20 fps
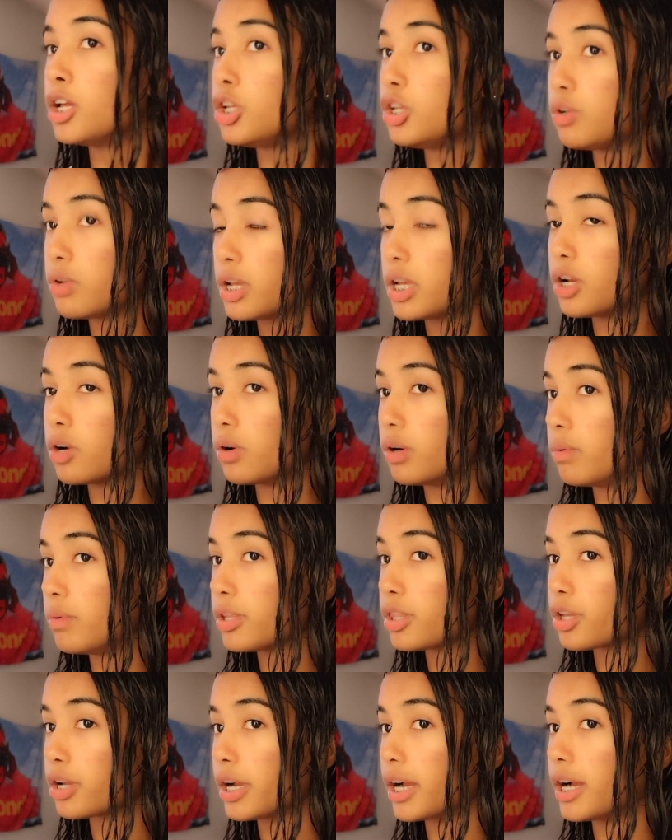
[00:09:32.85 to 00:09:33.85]
you can go in
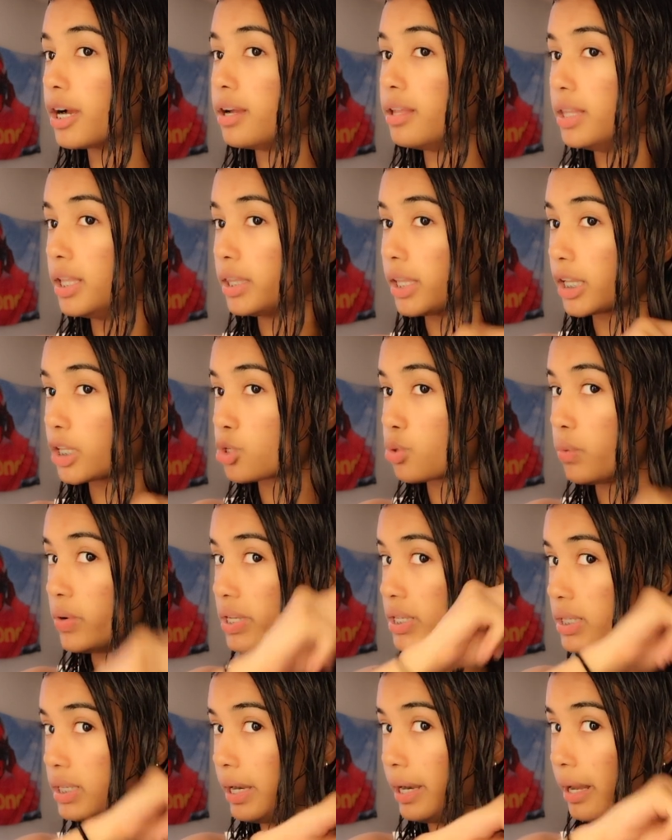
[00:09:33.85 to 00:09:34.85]
with your hair and then like
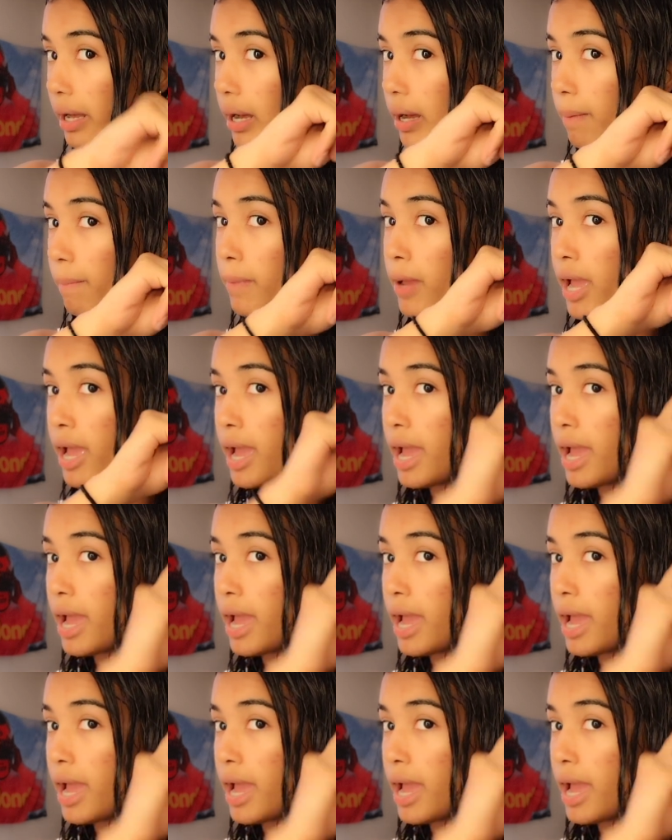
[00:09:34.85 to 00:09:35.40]
twist it up